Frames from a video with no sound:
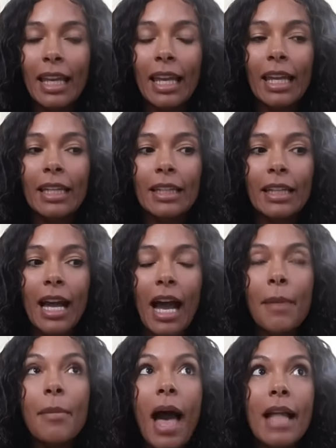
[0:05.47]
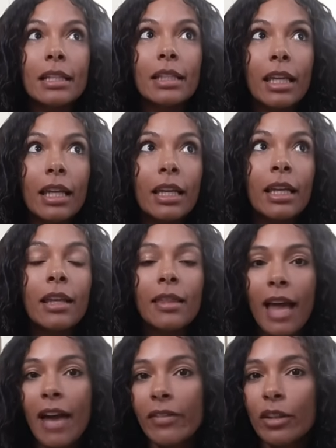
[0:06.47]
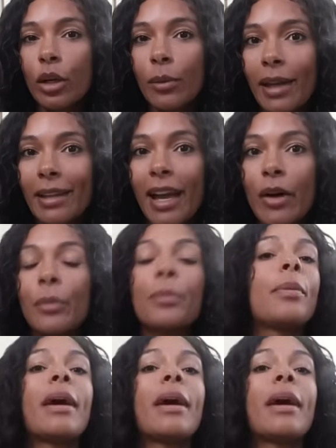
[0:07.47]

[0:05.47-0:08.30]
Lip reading: and I'm editing that video right now,